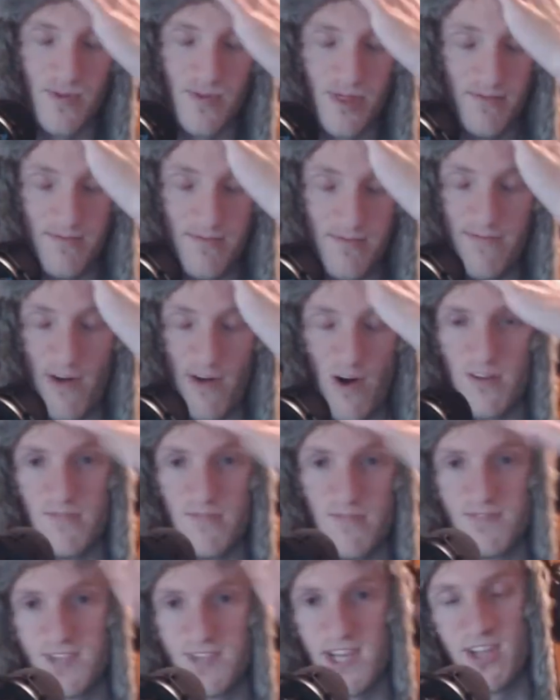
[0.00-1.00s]
with the
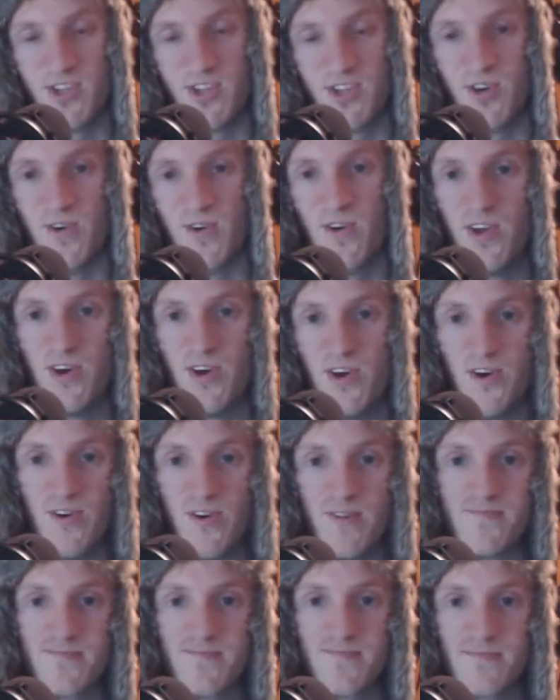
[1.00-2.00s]
fall of San
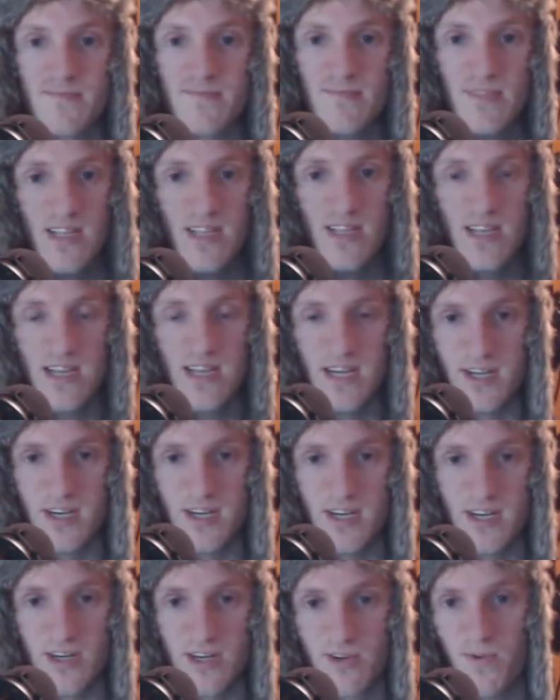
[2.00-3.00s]
Antonio
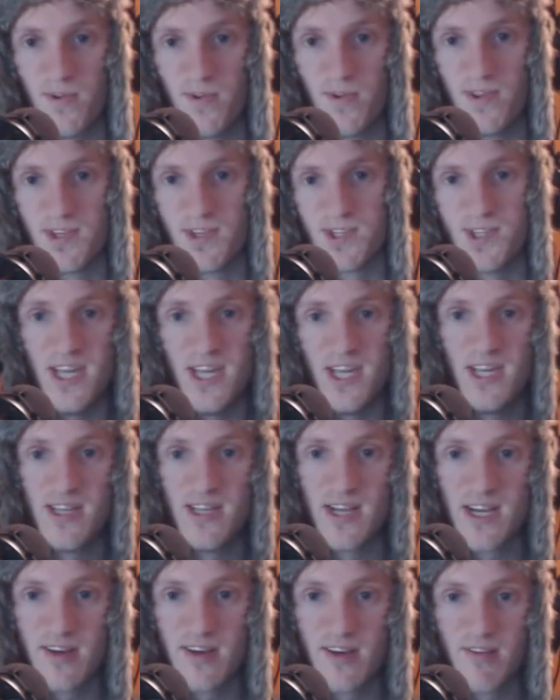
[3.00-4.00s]
and Golden
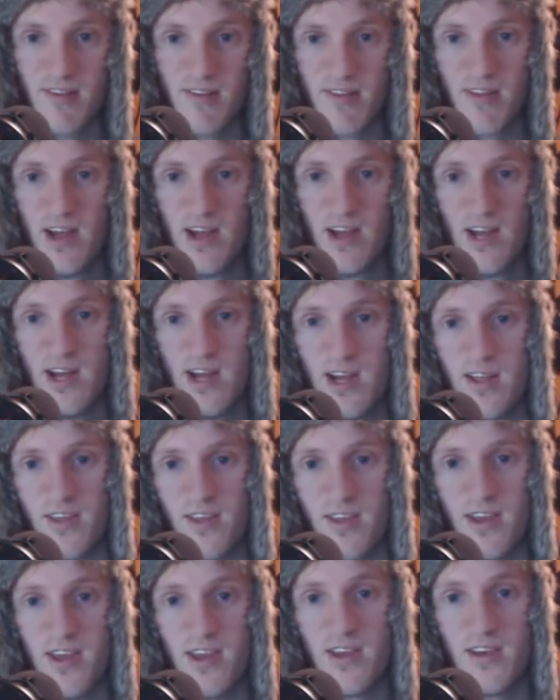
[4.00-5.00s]
State. Like I
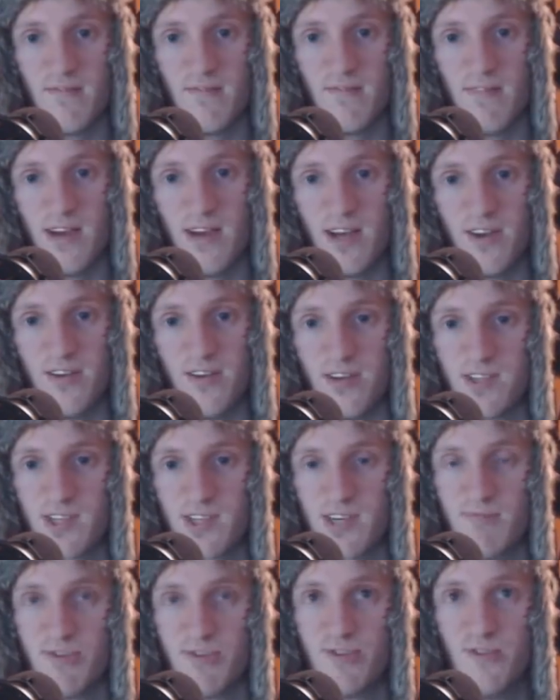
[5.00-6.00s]
think if that
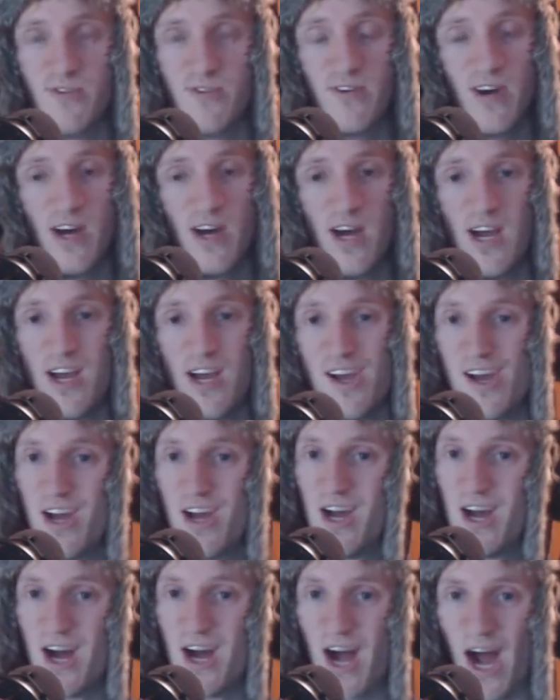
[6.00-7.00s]
does come true,
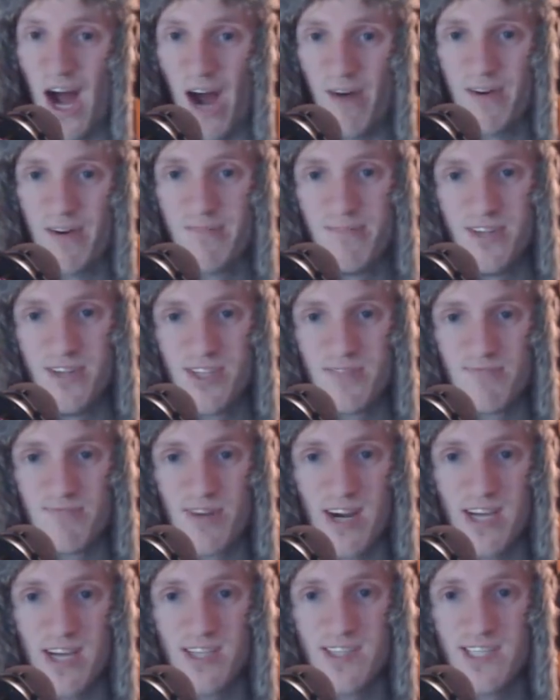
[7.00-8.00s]
I wouldn't be
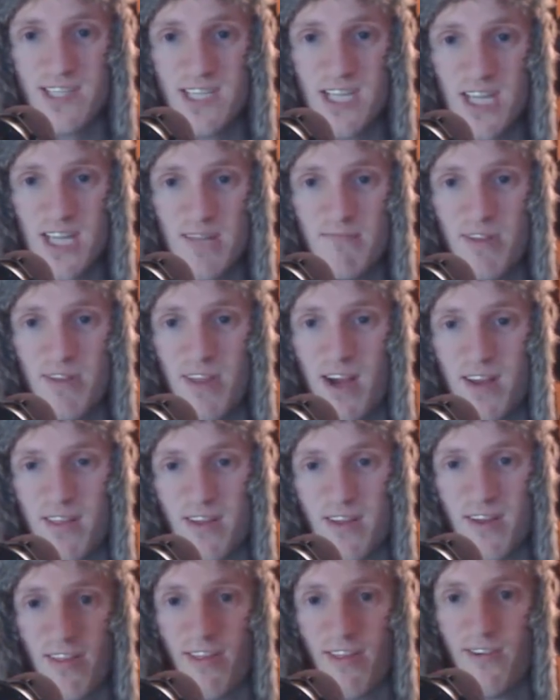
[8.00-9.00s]
surprised seeing them in
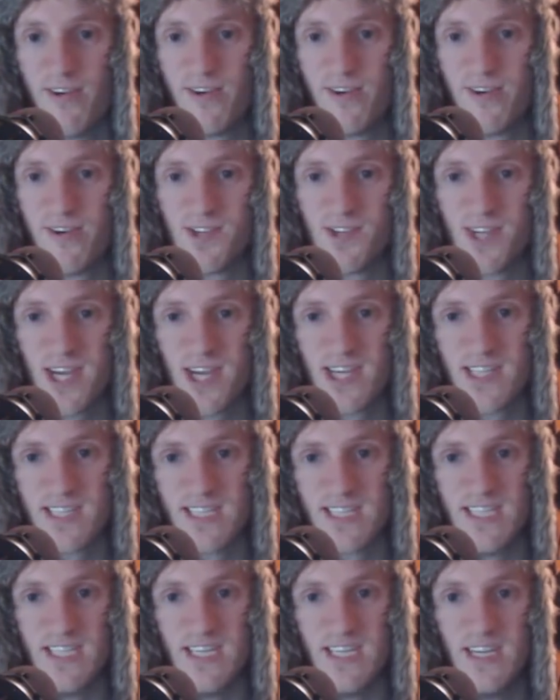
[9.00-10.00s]
like that 3rd or
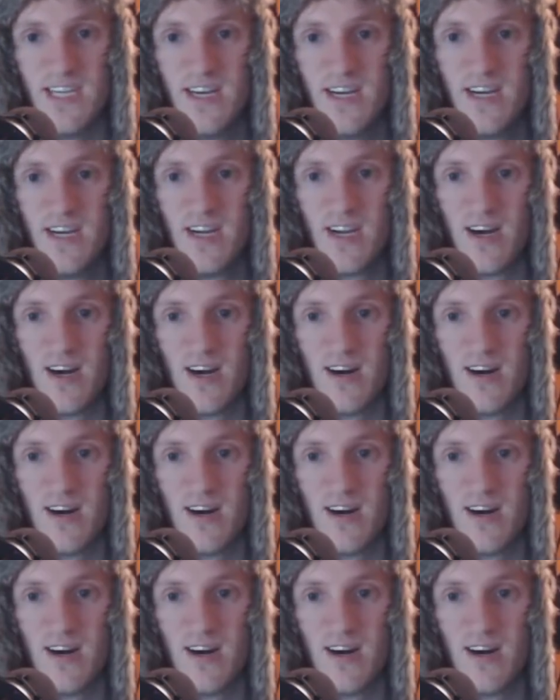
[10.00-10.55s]
2nd seed.